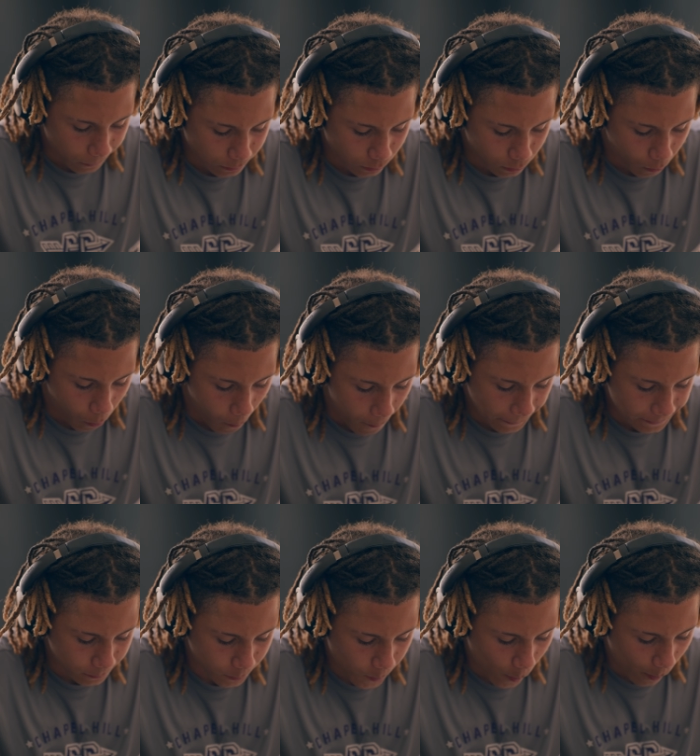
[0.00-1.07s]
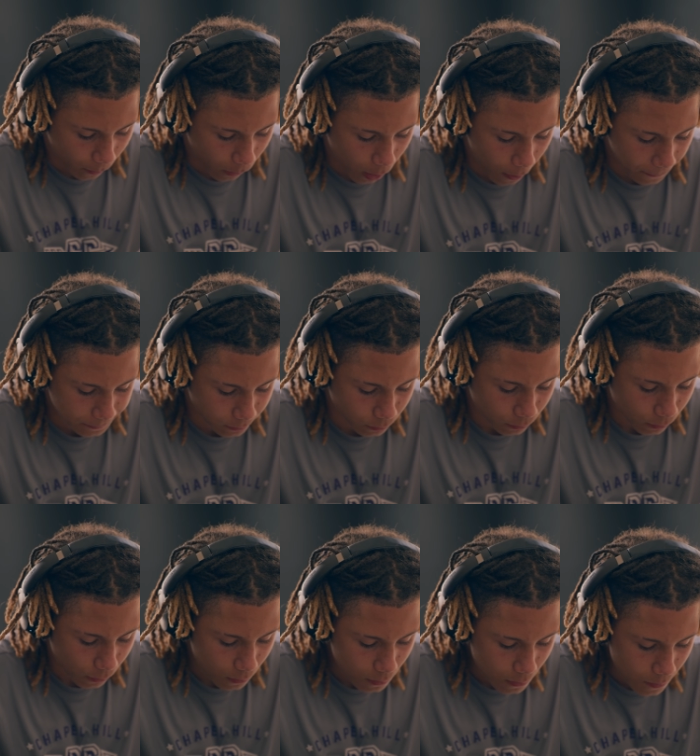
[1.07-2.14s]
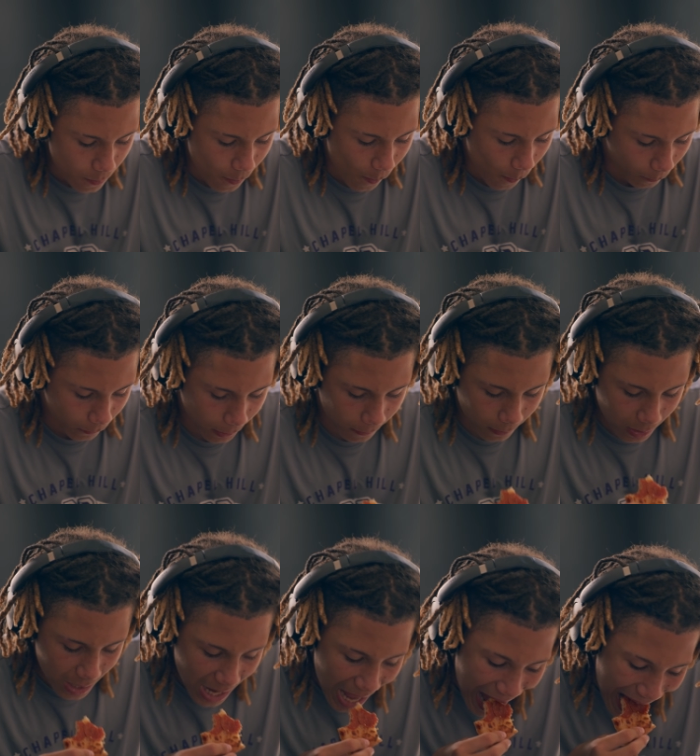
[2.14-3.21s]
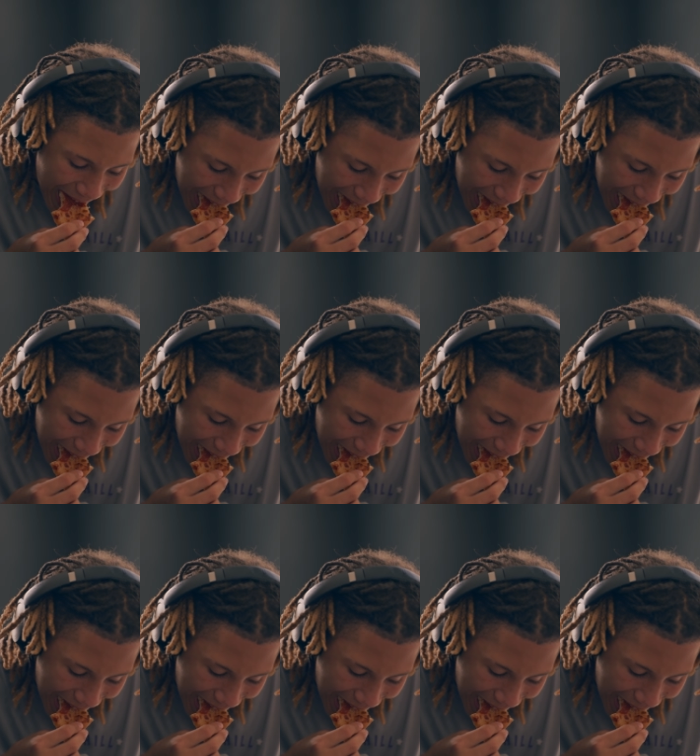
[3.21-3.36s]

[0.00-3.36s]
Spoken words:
are completely capable of shooting either just because they are